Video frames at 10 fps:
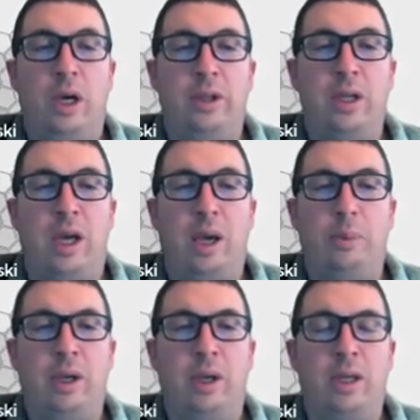the
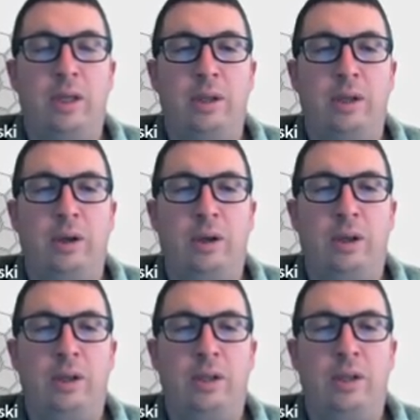top and click
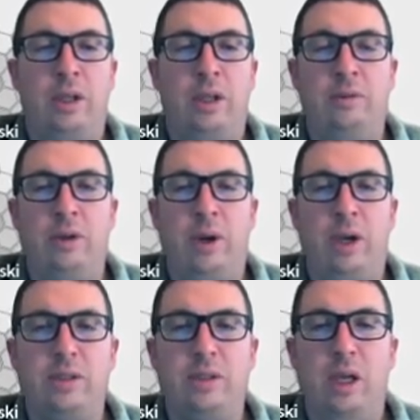on attended for the
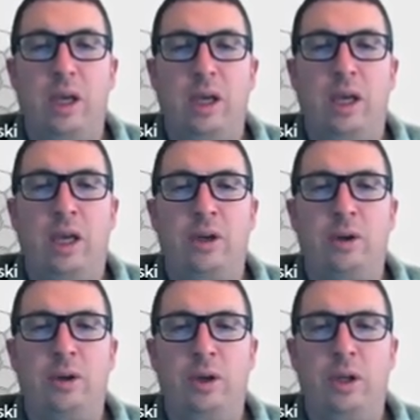rest, and
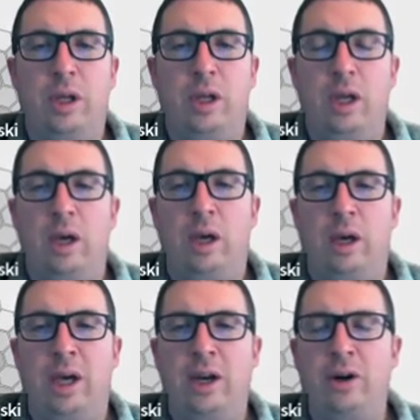you're good.
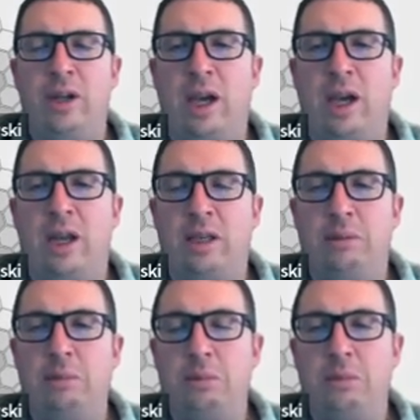I had already had a
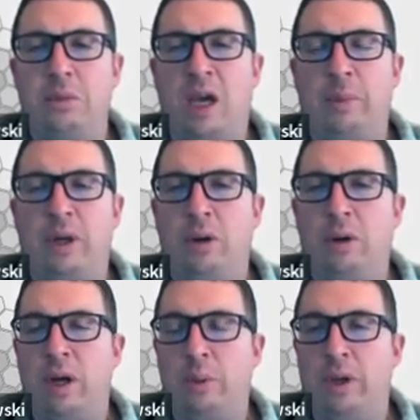comment in
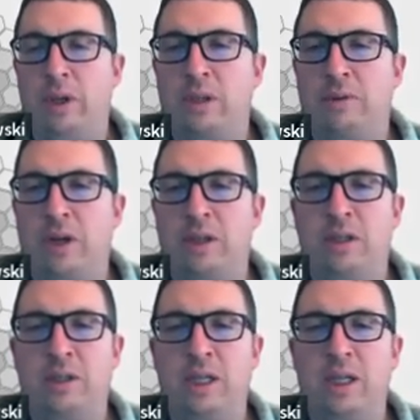here that I realized I forgot
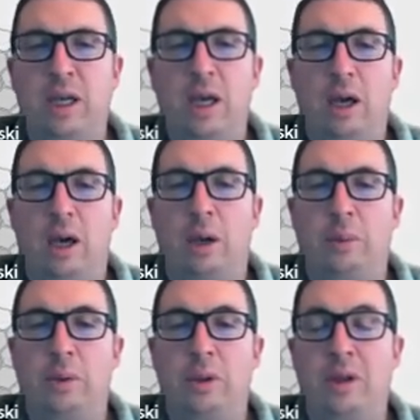to delete.
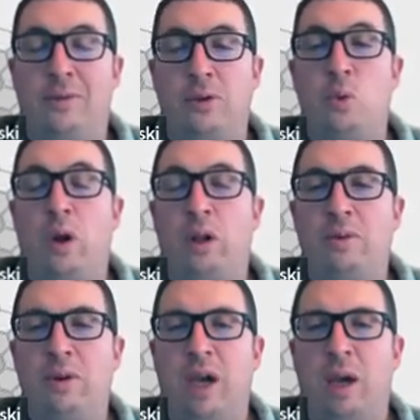If you want to
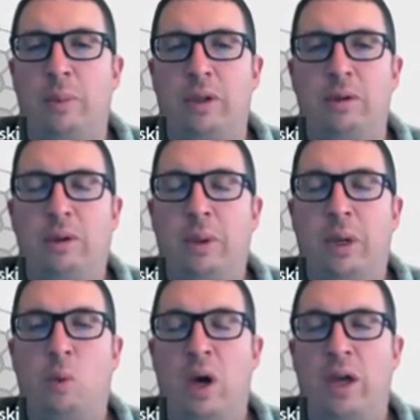leave a comment
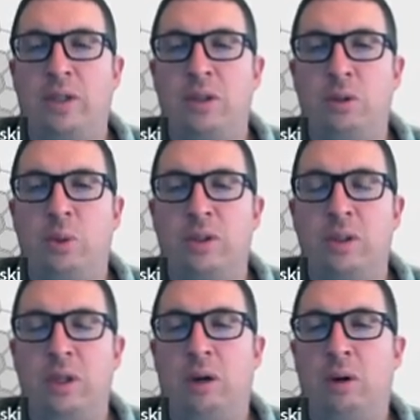about why the student
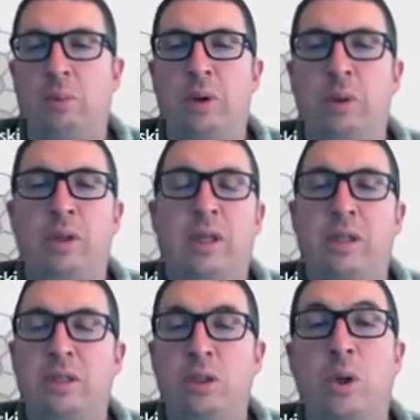wasn't there, or maybe like in
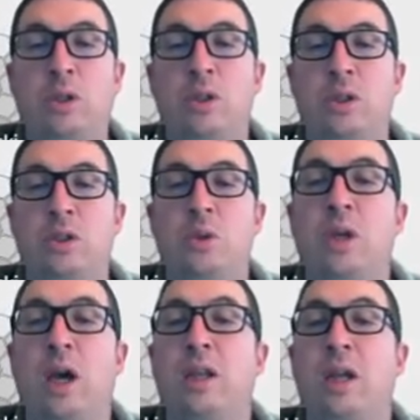the situation, the
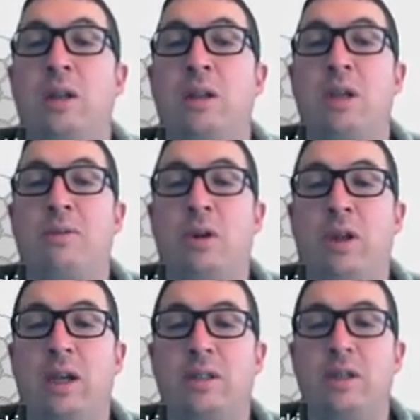student contacted us after
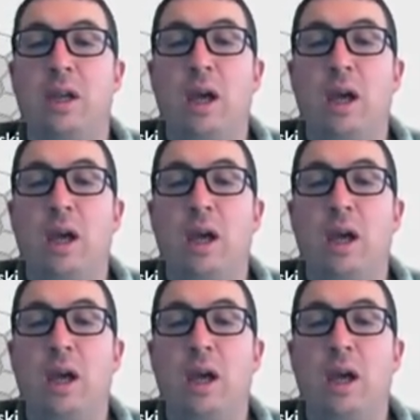class.